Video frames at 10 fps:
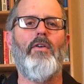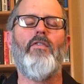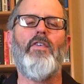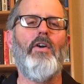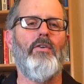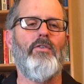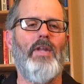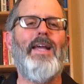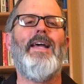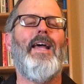First,
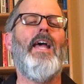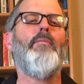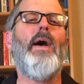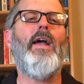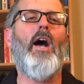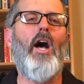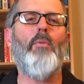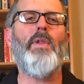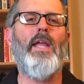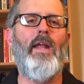am I
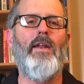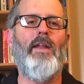obligated